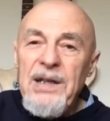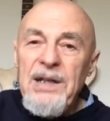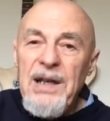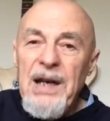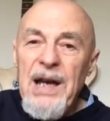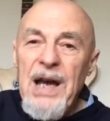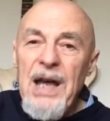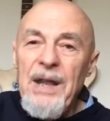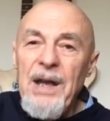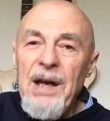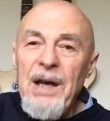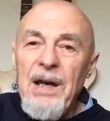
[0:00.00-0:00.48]

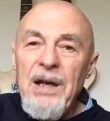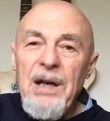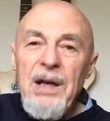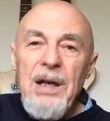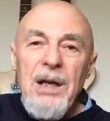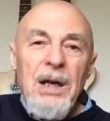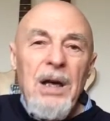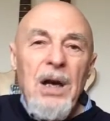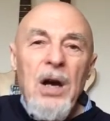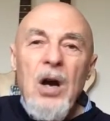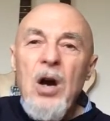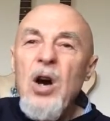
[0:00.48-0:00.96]
together.
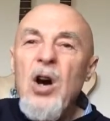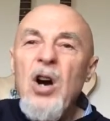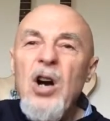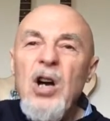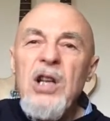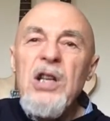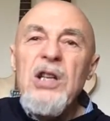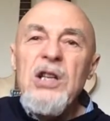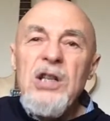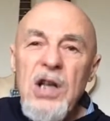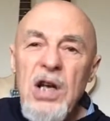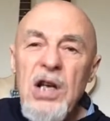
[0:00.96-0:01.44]

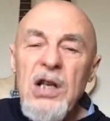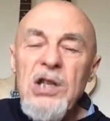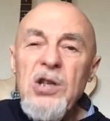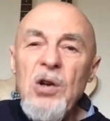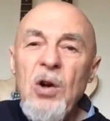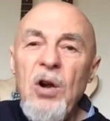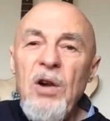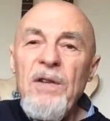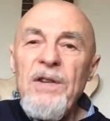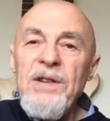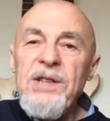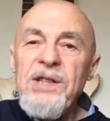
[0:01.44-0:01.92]
It's
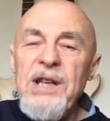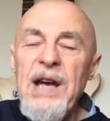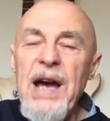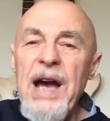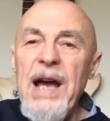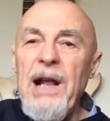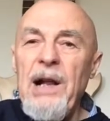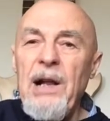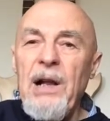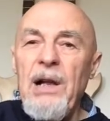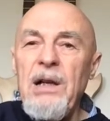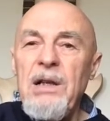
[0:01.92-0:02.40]
all the
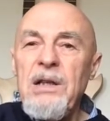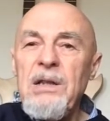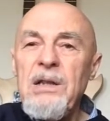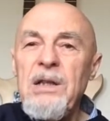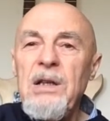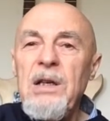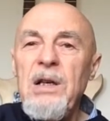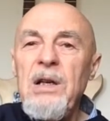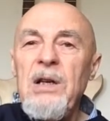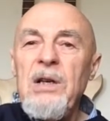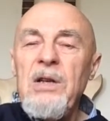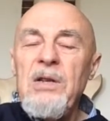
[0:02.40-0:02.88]
scale.
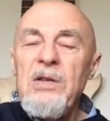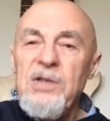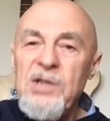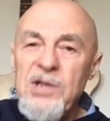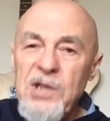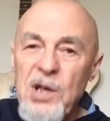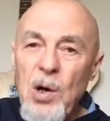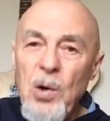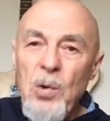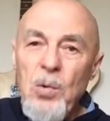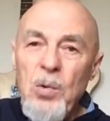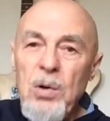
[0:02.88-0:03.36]

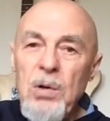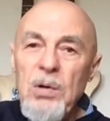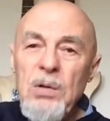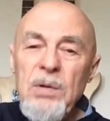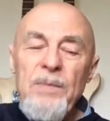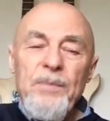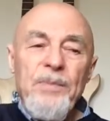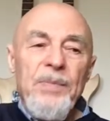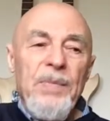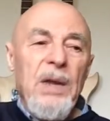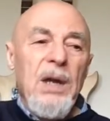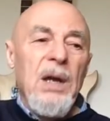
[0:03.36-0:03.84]
So,
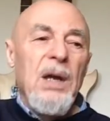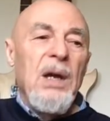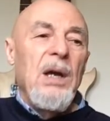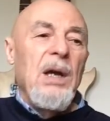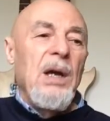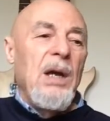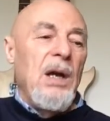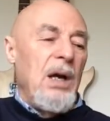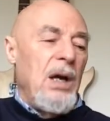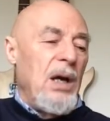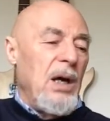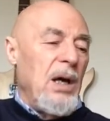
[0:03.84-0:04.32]

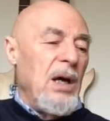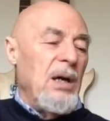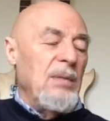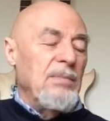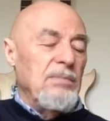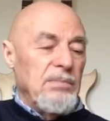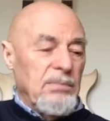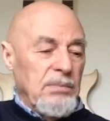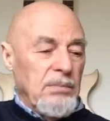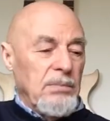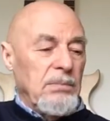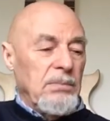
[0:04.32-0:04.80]
the